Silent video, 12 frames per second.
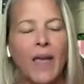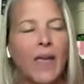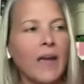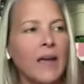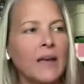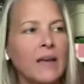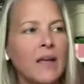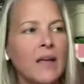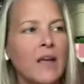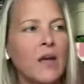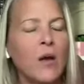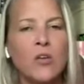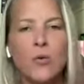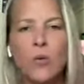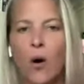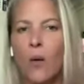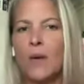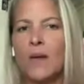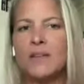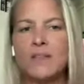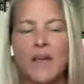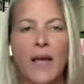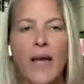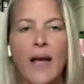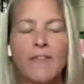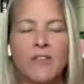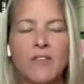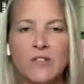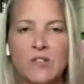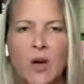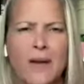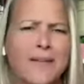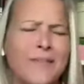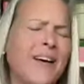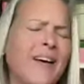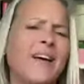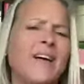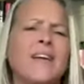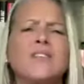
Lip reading: And you always have this thought of, oh,